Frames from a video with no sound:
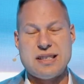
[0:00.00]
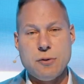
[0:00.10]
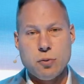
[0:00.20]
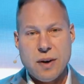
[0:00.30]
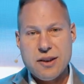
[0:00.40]

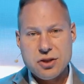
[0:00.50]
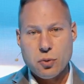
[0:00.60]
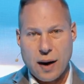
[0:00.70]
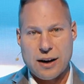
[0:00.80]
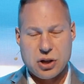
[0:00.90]
See,
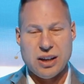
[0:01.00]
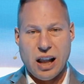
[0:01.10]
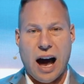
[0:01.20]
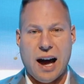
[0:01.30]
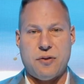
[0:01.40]
resurrection
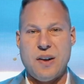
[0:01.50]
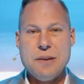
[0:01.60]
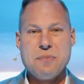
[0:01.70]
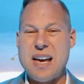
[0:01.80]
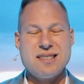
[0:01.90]
life
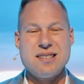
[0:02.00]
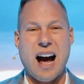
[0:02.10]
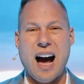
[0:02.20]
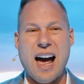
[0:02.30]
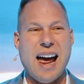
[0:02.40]
is
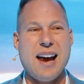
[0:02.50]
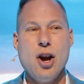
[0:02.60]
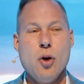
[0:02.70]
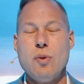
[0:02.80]
not a